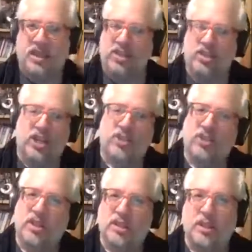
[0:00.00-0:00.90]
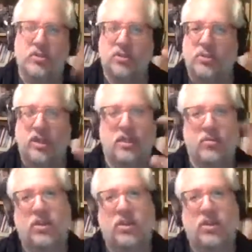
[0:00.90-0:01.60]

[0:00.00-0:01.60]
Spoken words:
I can change all the examples to make them